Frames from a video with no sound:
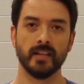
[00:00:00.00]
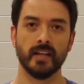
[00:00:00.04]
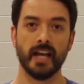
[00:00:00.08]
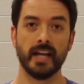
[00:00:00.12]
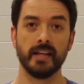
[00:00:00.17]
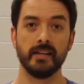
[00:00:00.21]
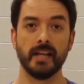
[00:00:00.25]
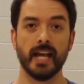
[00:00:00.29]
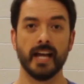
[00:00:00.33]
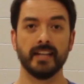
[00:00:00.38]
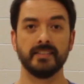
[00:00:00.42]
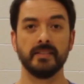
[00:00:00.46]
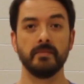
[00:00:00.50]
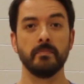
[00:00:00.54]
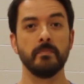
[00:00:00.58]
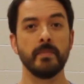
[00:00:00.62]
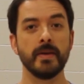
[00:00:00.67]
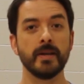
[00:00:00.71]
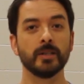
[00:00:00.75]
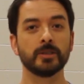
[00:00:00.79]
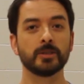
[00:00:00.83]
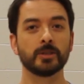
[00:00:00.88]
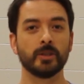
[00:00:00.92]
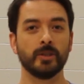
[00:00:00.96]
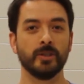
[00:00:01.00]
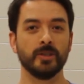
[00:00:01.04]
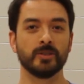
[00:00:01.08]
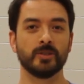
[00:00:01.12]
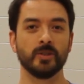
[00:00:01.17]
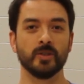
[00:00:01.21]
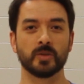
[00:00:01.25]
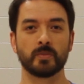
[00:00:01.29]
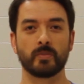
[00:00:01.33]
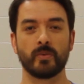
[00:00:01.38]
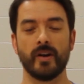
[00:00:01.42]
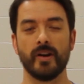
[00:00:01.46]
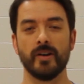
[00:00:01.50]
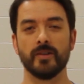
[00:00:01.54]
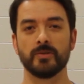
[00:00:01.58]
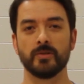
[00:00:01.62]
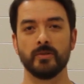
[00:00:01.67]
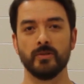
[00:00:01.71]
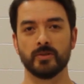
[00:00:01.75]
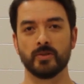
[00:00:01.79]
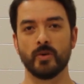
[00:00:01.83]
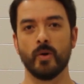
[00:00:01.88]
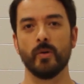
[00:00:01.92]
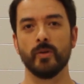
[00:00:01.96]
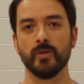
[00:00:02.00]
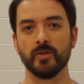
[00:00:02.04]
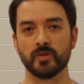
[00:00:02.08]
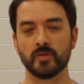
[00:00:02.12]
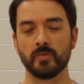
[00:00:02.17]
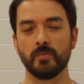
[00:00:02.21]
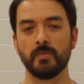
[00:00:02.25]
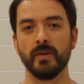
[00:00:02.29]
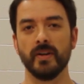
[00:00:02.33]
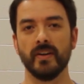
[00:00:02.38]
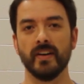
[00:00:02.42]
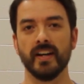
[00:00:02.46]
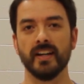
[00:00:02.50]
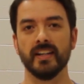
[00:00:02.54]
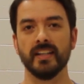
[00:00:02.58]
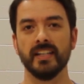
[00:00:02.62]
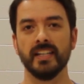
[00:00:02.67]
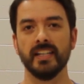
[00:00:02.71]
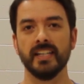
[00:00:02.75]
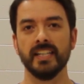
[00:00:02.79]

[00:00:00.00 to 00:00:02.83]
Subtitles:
those prayers to his Holy Spirit.